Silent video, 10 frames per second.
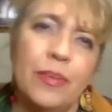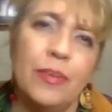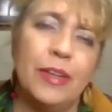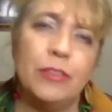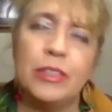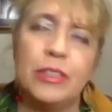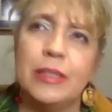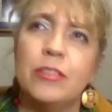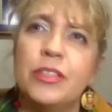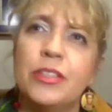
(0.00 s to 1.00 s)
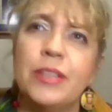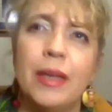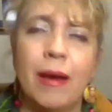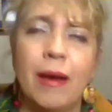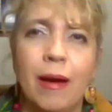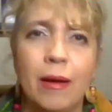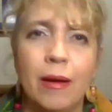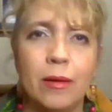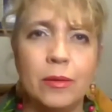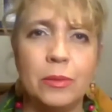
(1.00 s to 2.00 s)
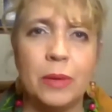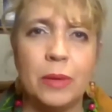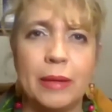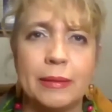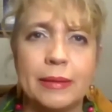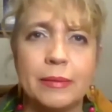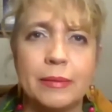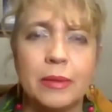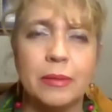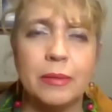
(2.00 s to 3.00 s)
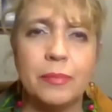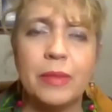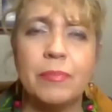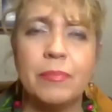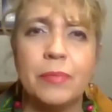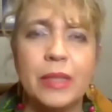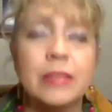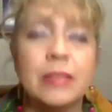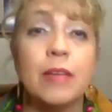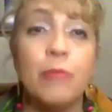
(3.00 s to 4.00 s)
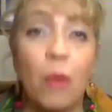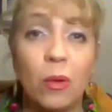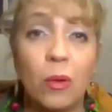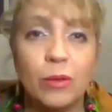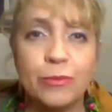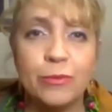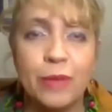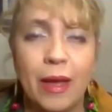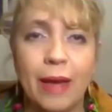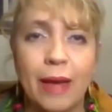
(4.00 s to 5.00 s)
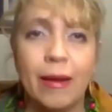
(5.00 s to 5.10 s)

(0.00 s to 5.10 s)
interesting to see how things evolve and how